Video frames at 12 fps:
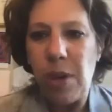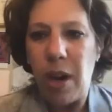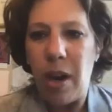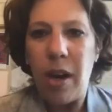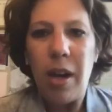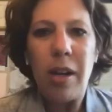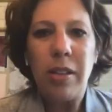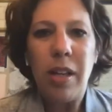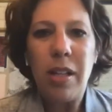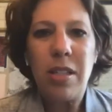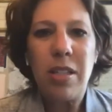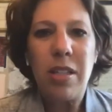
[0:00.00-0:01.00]
Uh,
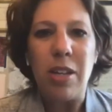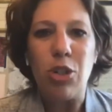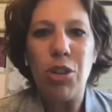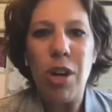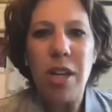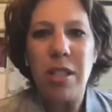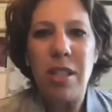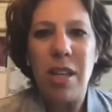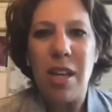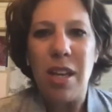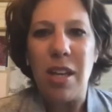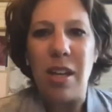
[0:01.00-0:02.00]
let's see,
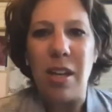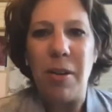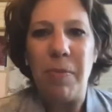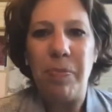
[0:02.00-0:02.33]
Tracy.